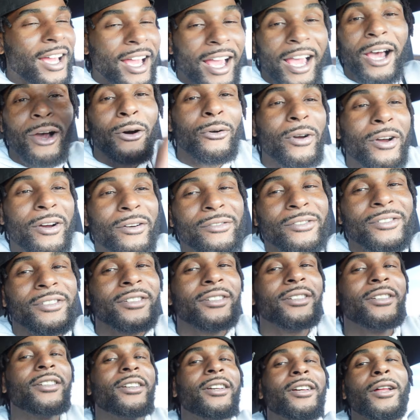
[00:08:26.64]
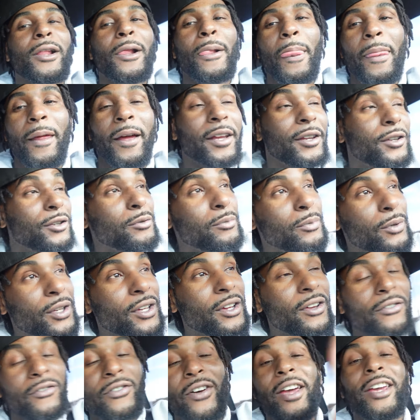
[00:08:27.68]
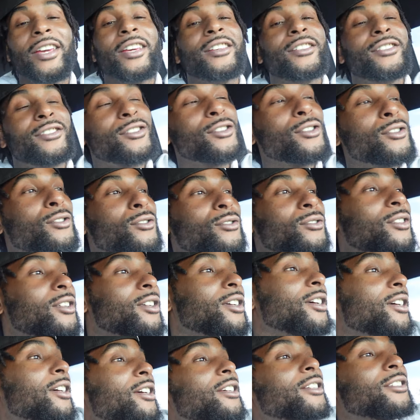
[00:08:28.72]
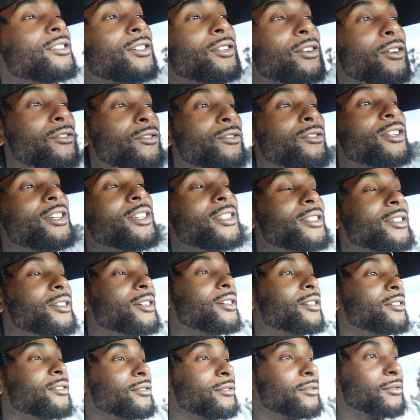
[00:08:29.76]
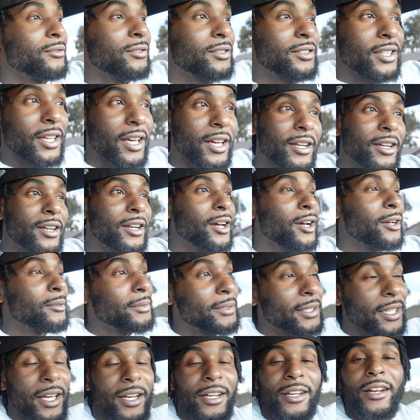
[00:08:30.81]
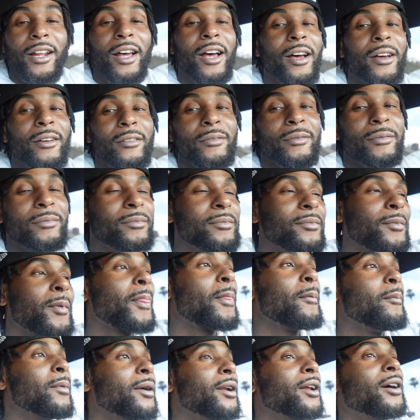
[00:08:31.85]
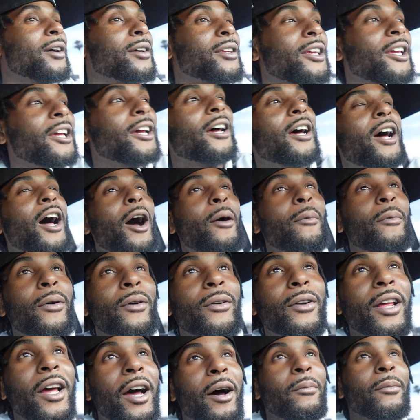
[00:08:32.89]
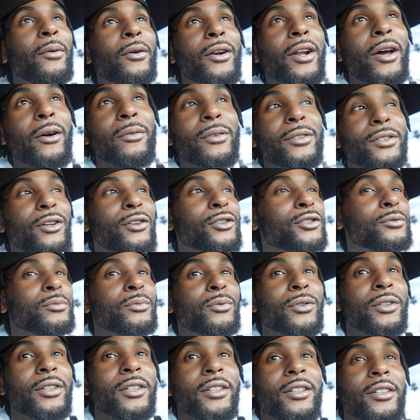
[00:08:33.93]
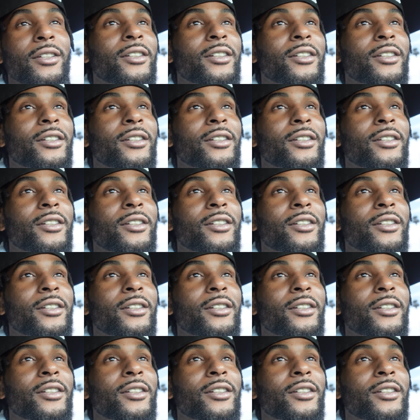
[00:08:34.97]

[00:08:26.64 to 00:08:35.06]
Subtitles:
however. And you be in Vegas too, so if you need to set it up, set it up. But yeah, I'm on that with Soulja Boy.